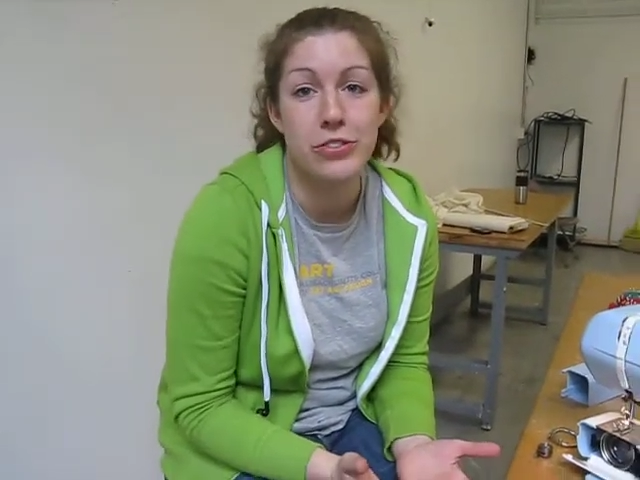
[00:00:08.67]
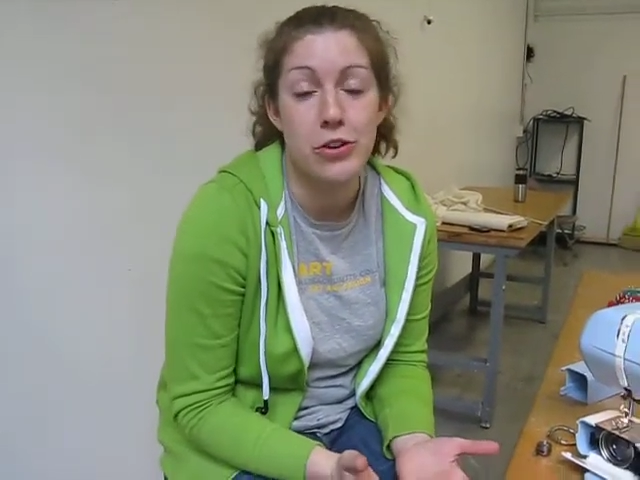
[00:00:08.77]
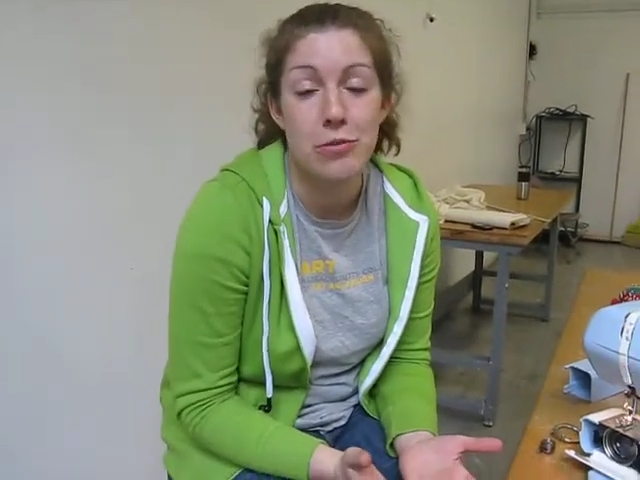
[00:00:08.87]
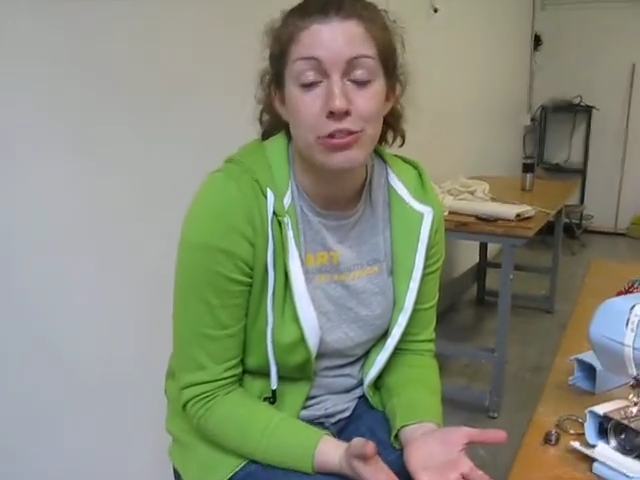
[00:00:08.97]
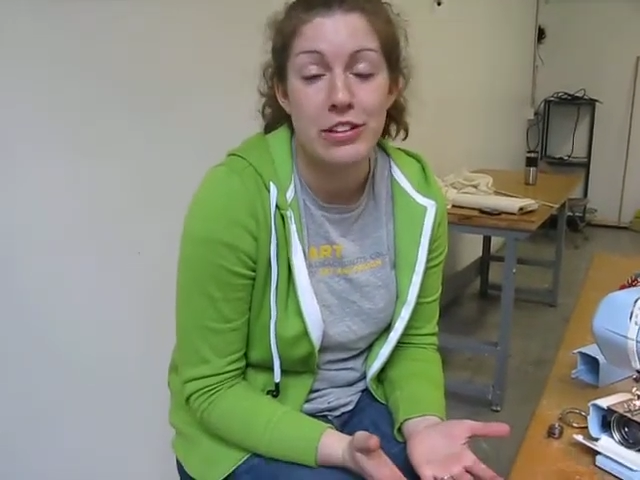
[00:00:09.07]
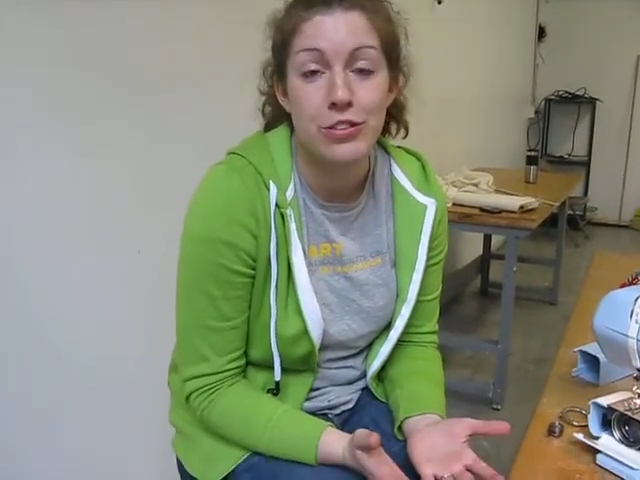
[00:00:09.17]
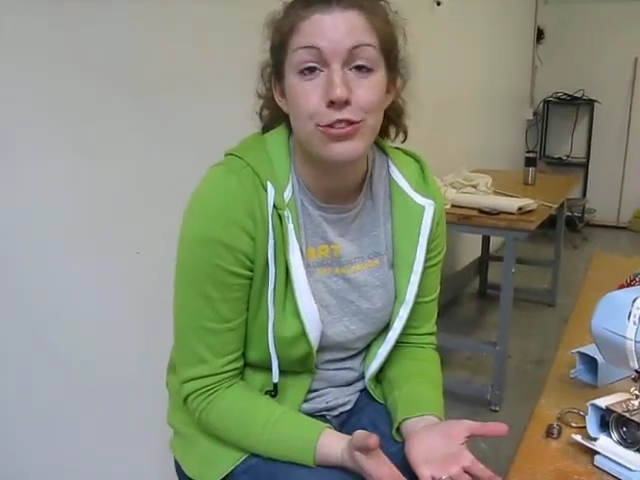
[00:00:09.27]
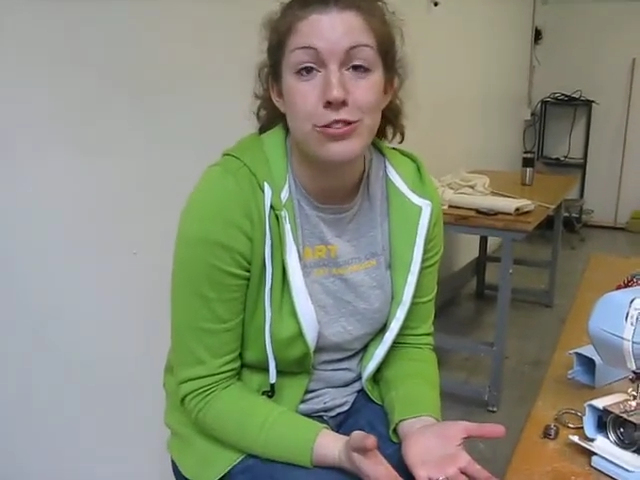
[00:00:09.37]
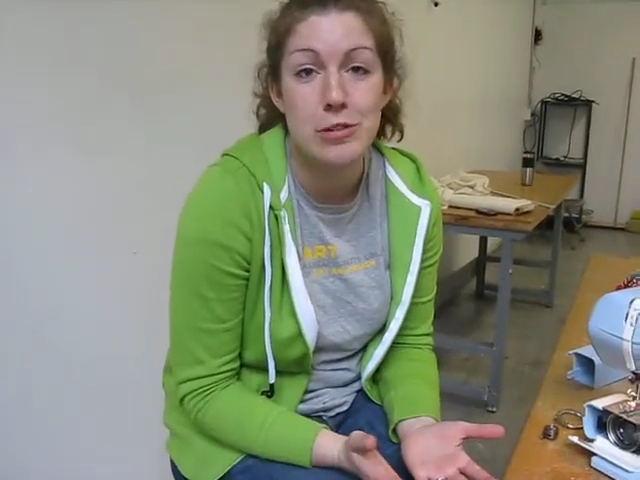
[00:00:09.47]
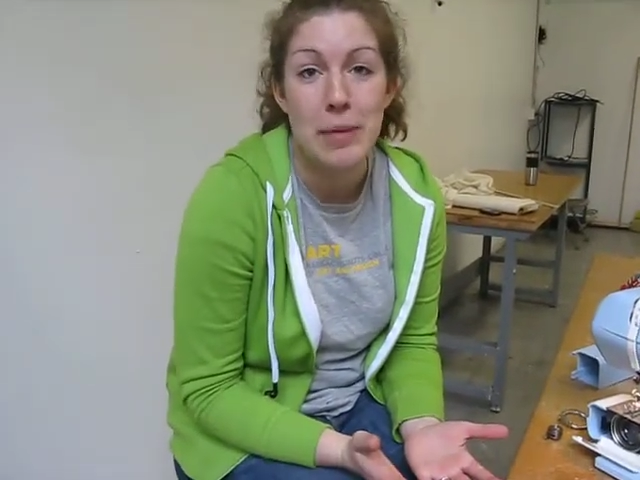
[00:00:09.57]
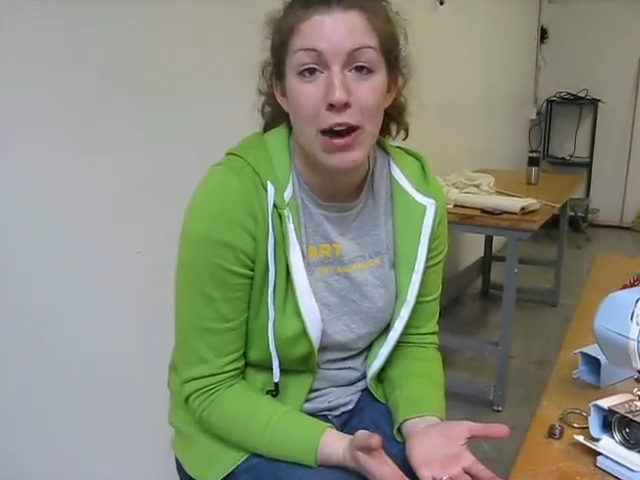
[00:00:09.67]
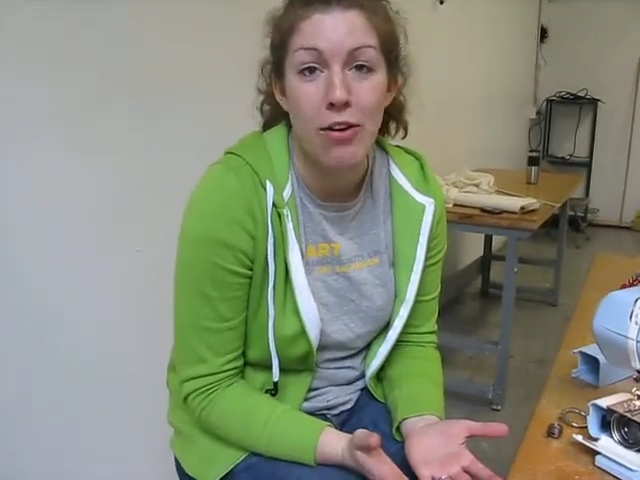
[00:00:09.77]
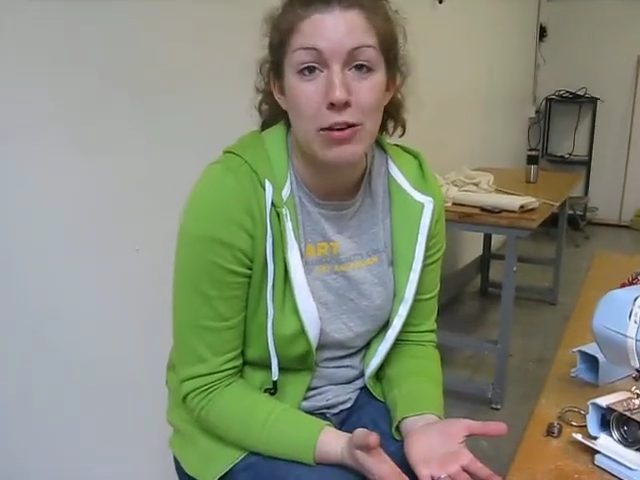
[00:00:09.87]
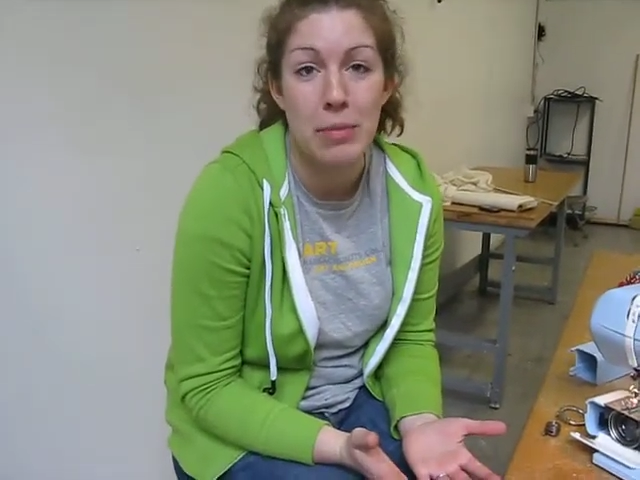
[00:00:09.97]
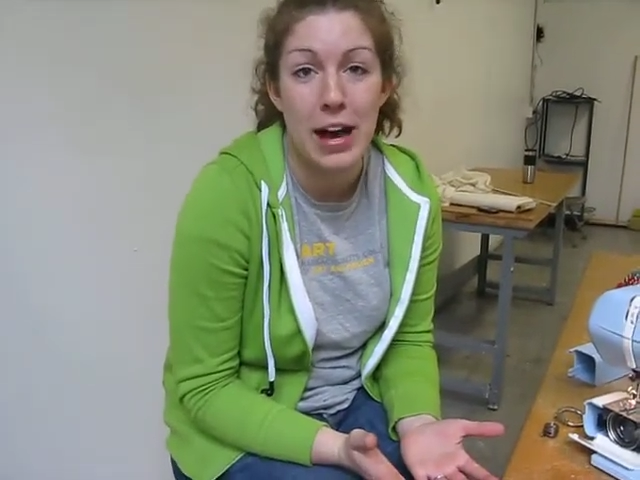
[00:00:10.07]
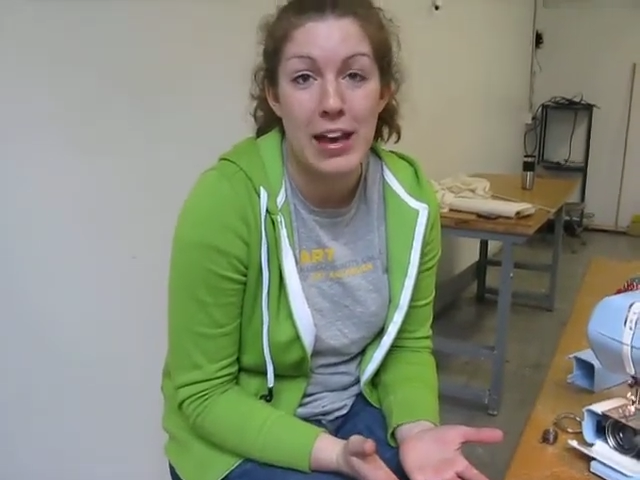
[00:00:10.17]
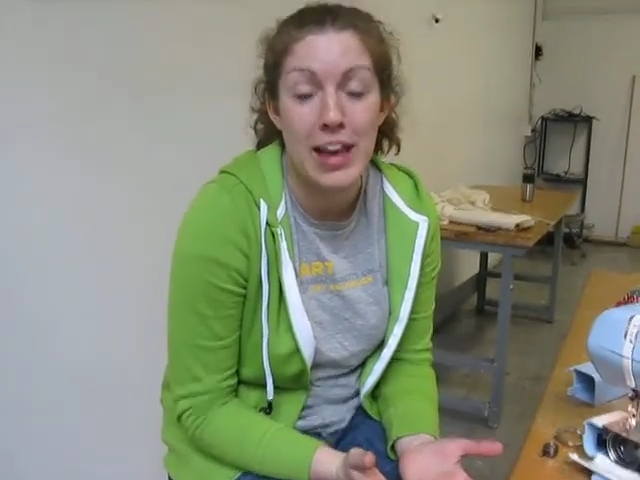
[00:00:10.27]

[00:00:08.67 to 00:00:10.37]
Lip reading: sewing machines used to be powered by